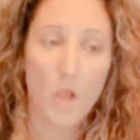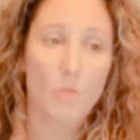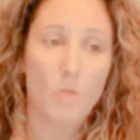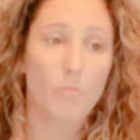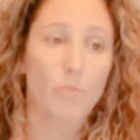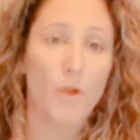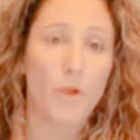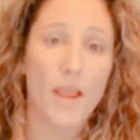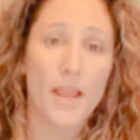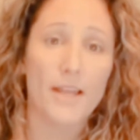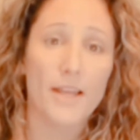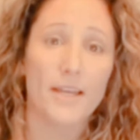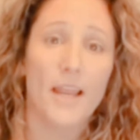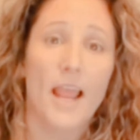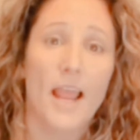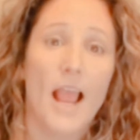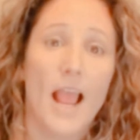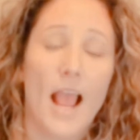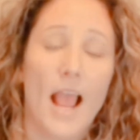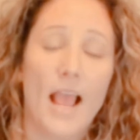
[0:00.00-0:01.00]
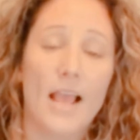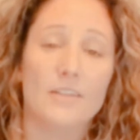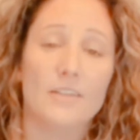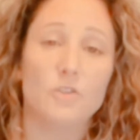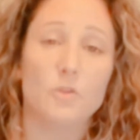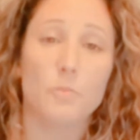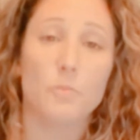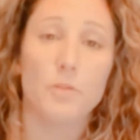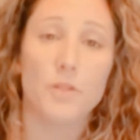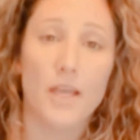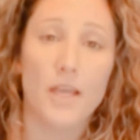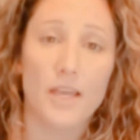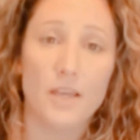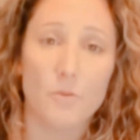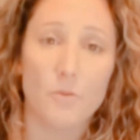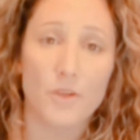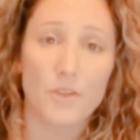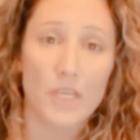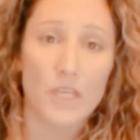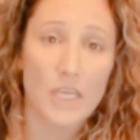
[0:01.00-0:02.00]
Brent had to play
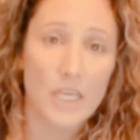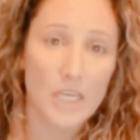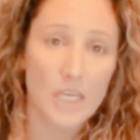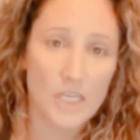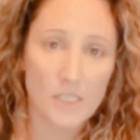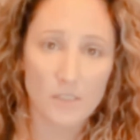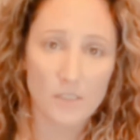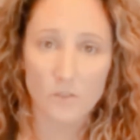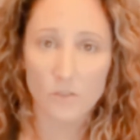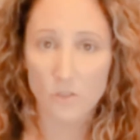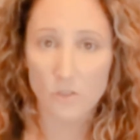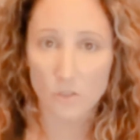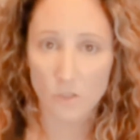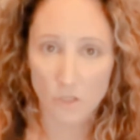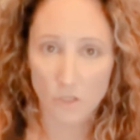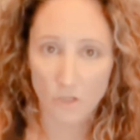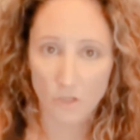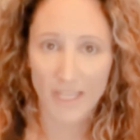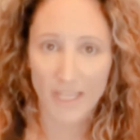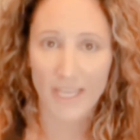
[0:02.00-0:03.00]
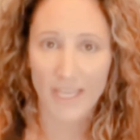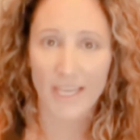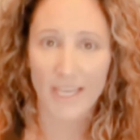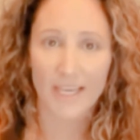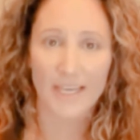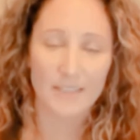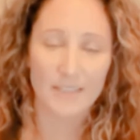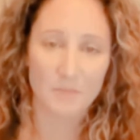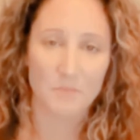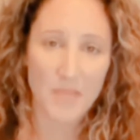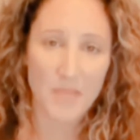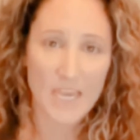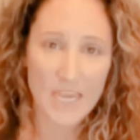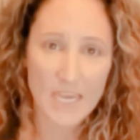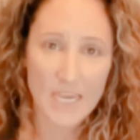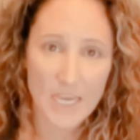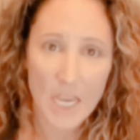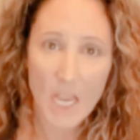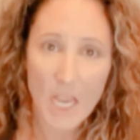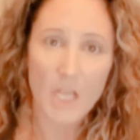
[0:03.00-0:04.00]
with his girl and
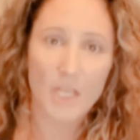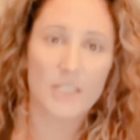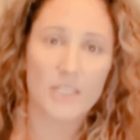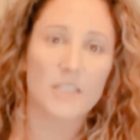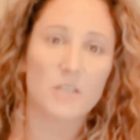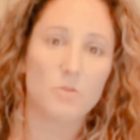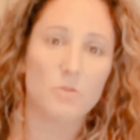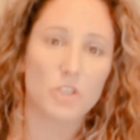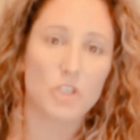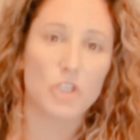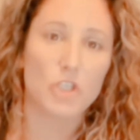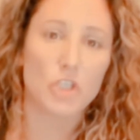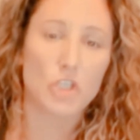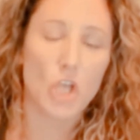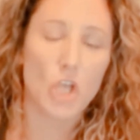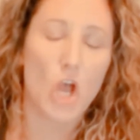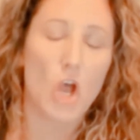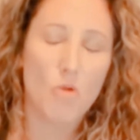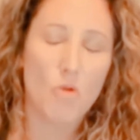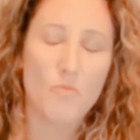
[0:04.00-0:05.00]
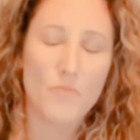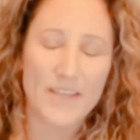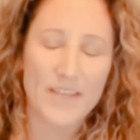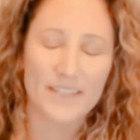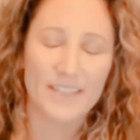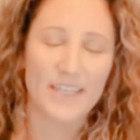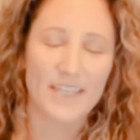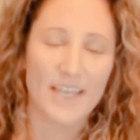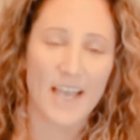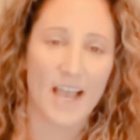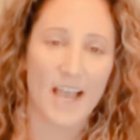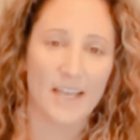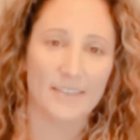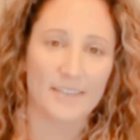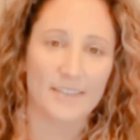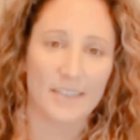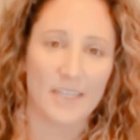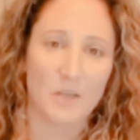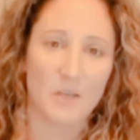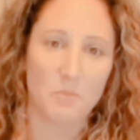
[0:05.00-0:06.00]
me because he was so busy
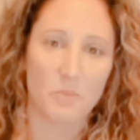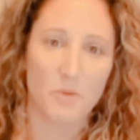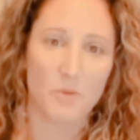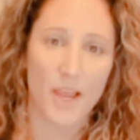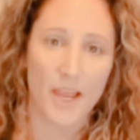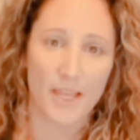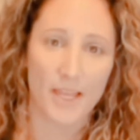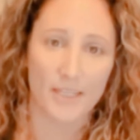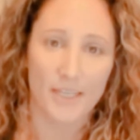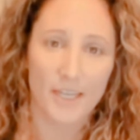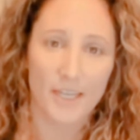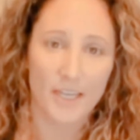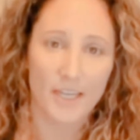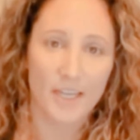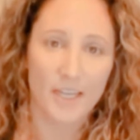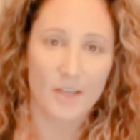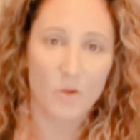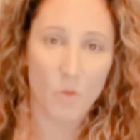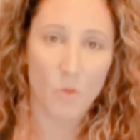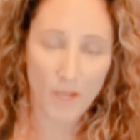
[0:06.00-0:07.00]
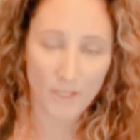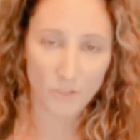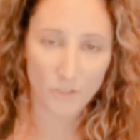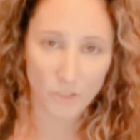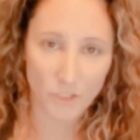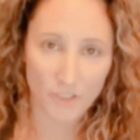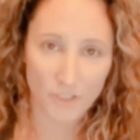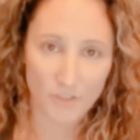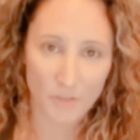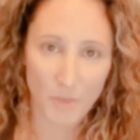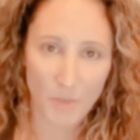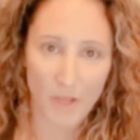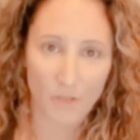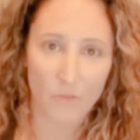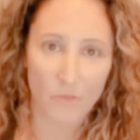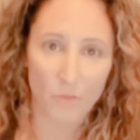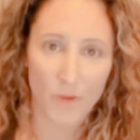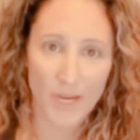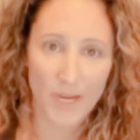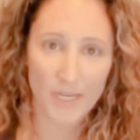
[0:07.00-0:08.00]
asking Brent questions about the
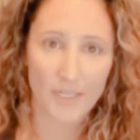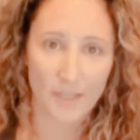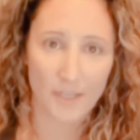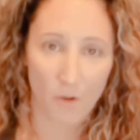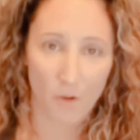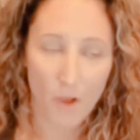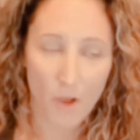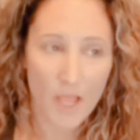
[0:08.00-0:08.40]
radio.